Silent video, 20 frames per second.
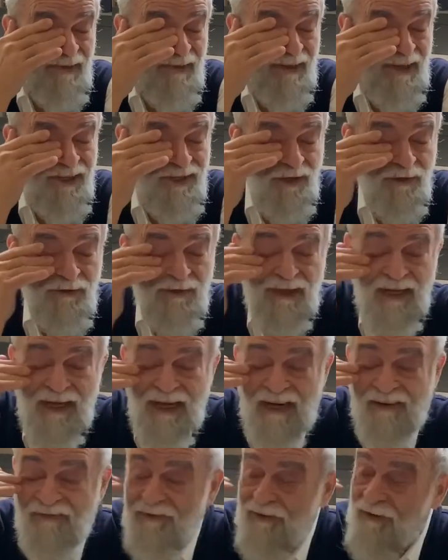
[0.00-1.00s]
it's only
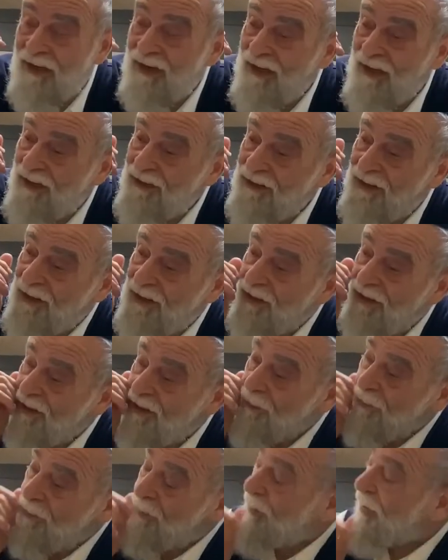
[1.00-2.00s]
after
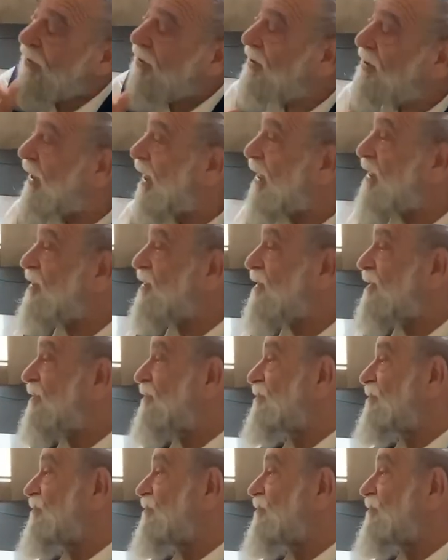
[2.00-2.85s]
the Gemara says